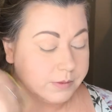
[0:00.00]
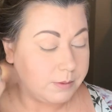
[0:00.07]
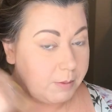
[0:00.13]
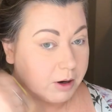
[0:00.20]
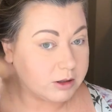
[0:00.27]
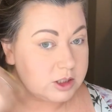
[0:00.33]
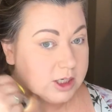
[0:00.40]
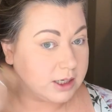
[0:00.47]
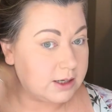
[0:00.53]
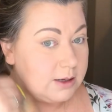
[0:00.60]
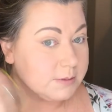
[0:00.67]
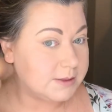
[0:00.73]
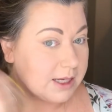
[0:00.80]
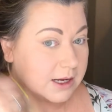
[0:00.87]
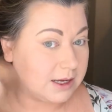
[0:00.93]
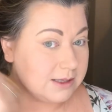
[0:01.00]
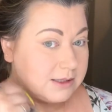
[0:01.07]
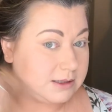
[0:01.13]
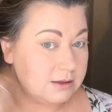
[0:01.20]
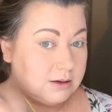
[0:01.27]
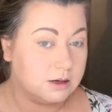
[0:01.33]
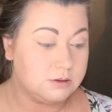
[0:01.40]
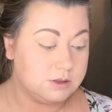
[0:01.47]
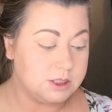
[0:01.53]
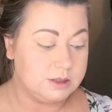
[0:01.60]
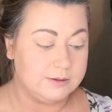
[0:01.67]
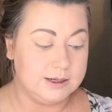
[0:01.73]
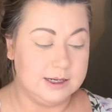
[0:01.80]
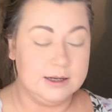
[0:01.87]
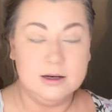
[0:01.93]
Marc Jacobs, like, I still go
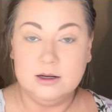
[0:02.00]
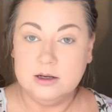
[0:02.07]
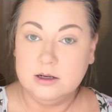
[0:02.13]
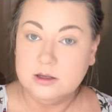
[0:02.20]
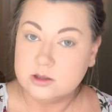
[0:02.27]
to it,